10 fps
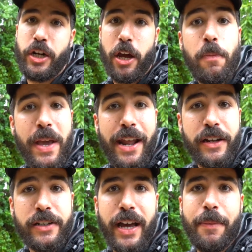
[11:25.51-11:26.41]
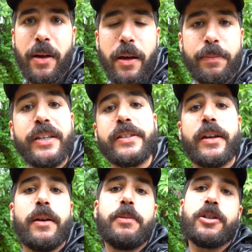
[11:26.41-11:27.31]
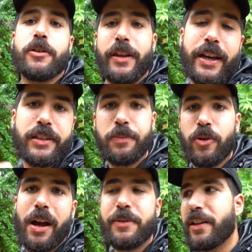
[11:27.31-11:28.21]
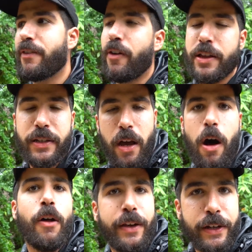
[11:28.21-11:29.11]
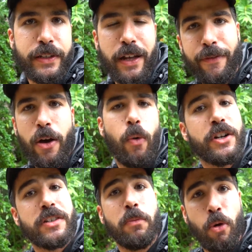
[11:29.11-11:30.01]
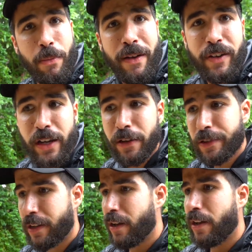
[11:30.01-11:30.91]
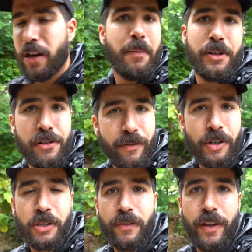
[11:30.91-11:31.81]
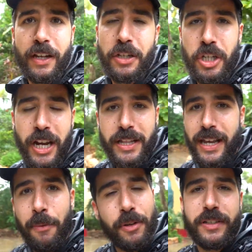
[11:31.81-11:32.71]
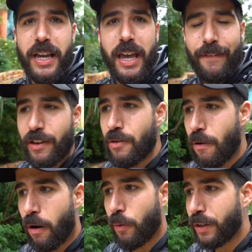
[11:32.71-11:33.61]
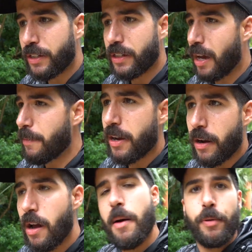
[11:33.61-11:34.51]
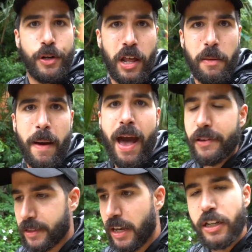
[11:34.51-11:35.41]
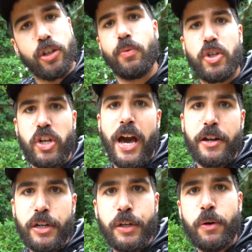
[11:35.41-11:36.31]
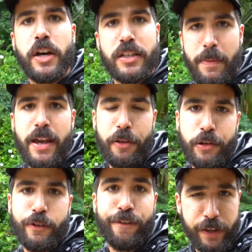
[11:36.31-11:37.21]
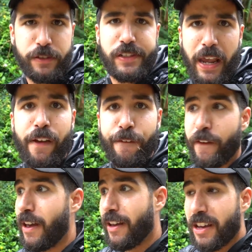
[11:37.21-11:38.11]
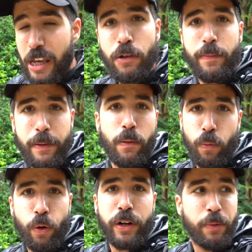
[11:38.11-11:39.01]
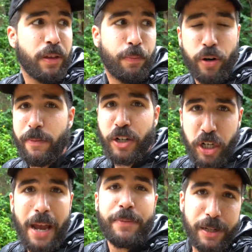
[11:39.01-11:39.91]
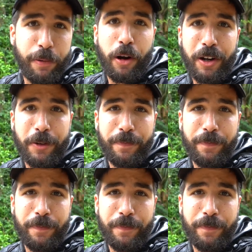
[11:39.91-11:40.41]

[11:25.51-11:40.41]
I hope you had a good time. Please be sure to like, subscribe, tell your friends, all that good stuff. Watch some more of my videos. Come to Universal if you get the chance. I will say, if you are willing to come here, put on the mask, do what you got to do to make others feel safe, you will be rewarded with a pretty much empty park.